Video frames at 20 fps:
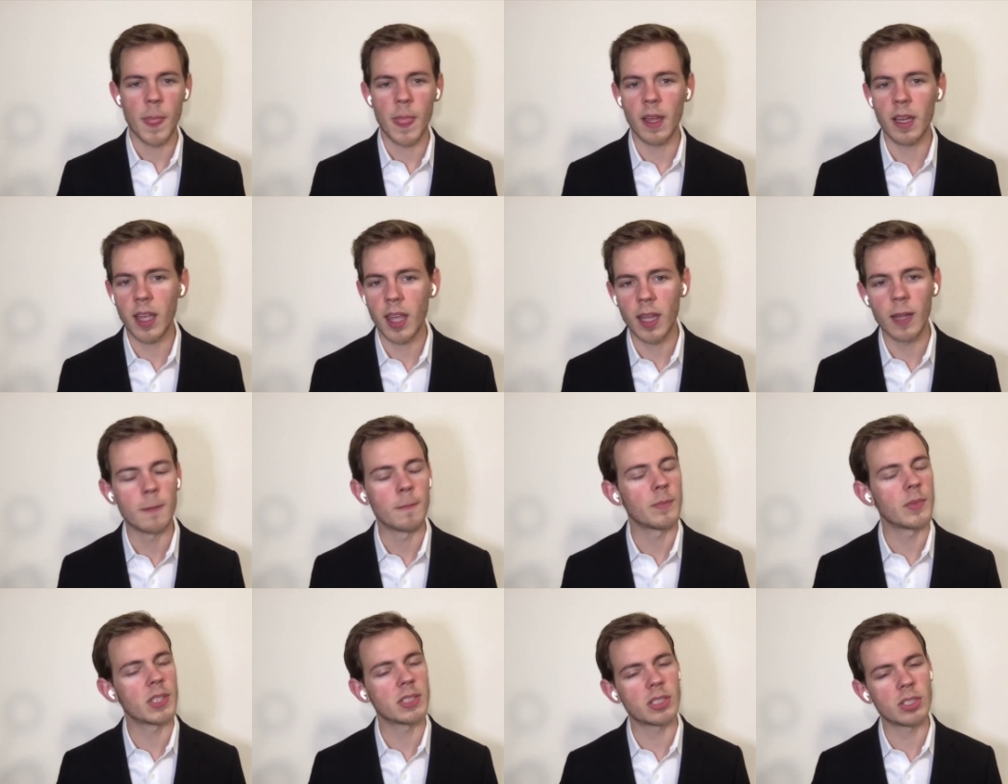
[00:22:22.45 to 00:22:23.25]
Again,
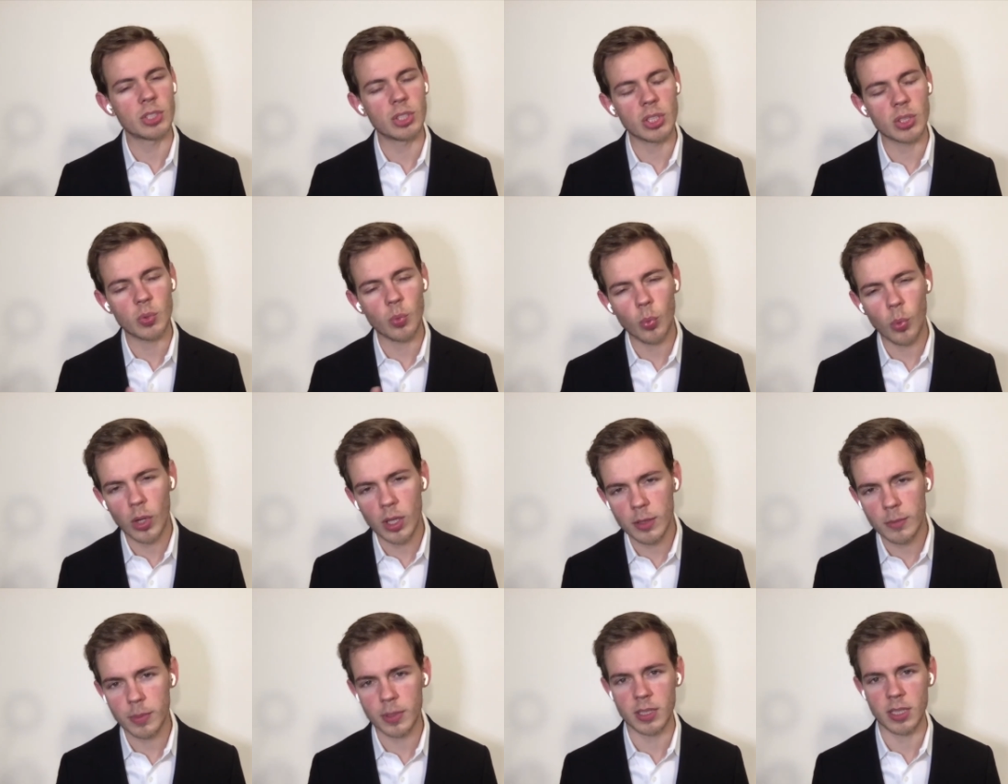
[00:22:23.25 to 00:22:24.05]
this is just
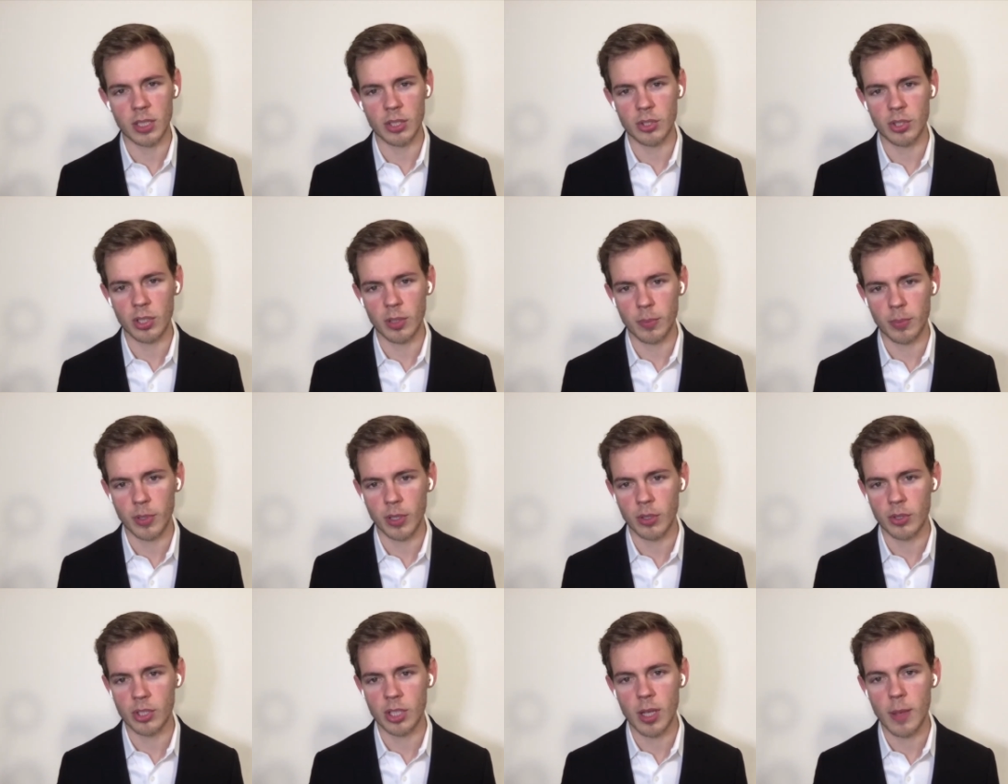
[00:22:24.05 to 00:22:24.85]
one potential
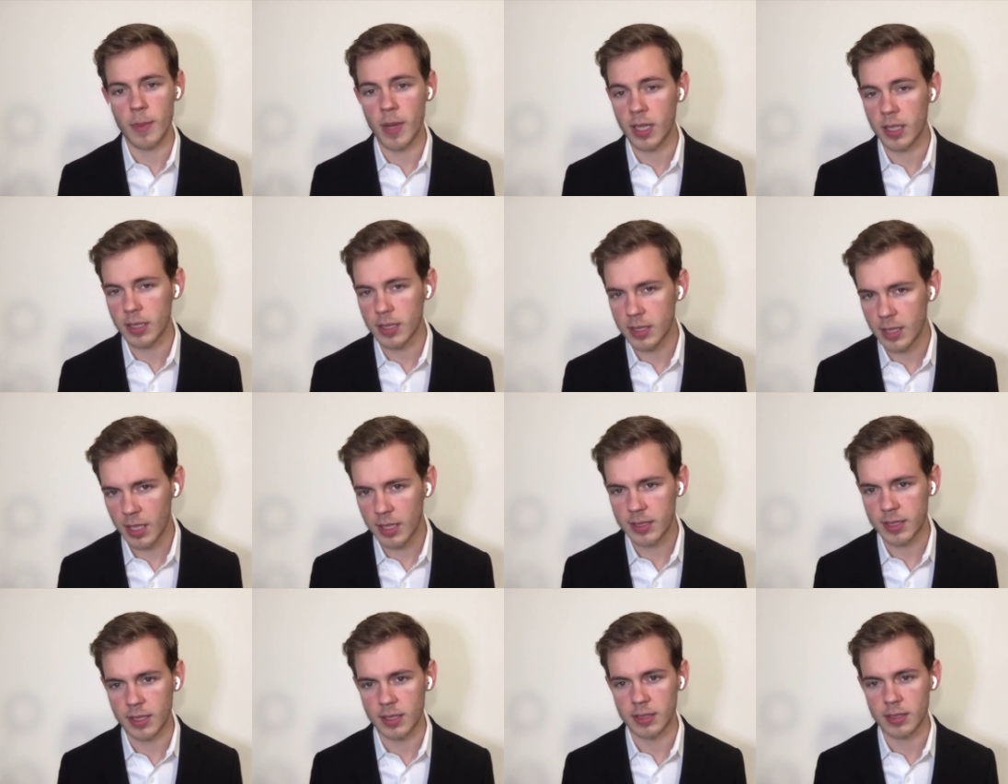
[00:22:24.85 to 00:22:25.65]
approach among
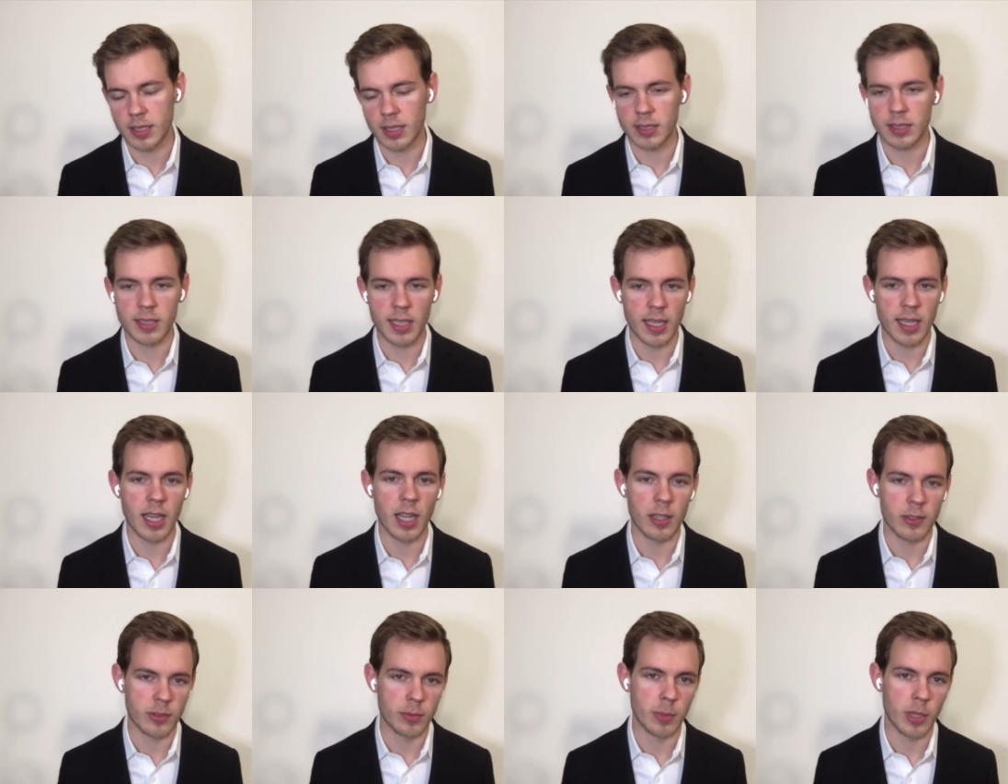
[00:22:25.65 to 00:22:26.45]
dozens that stand
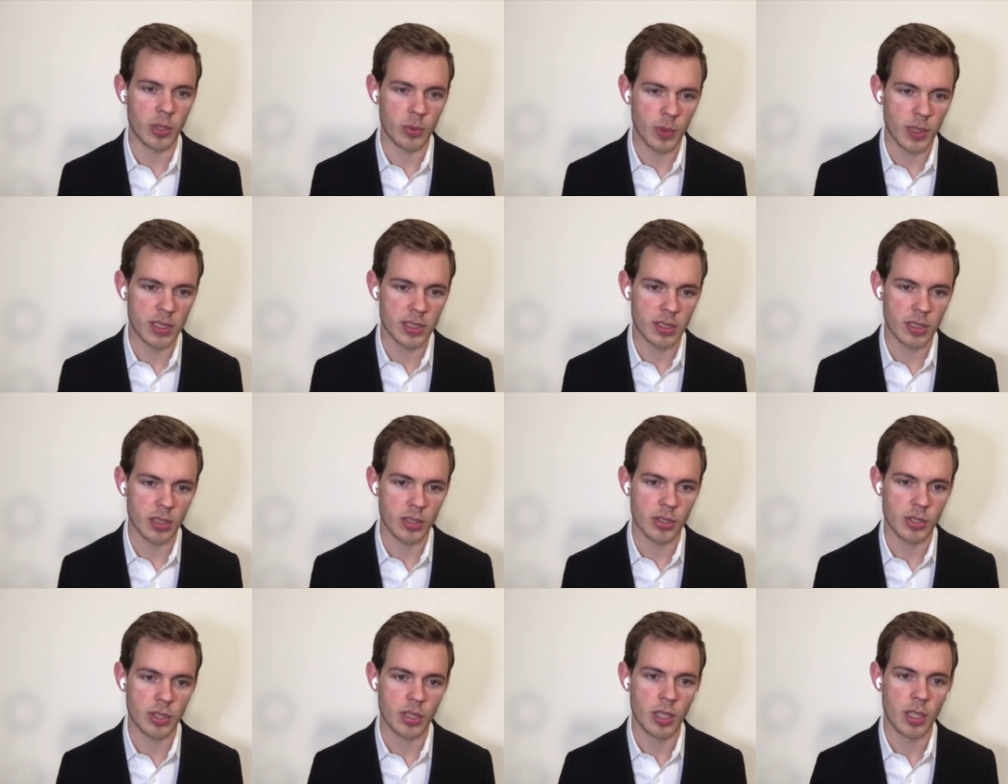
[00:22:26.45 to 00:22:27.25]
out from our
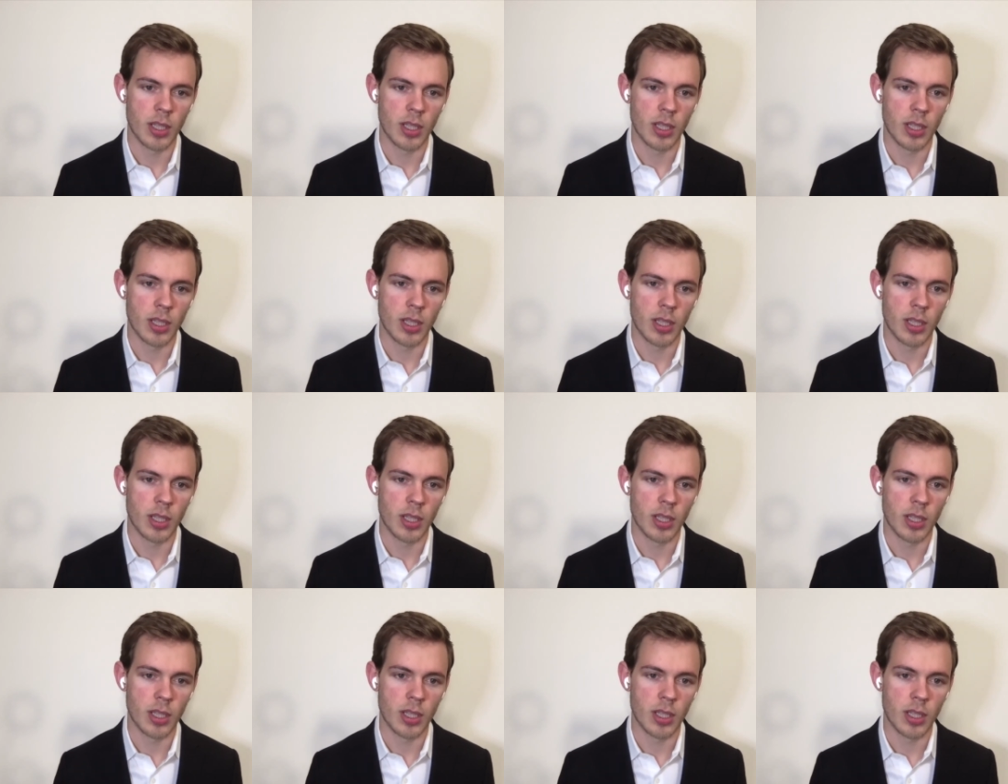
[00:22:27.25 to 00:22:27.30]
research.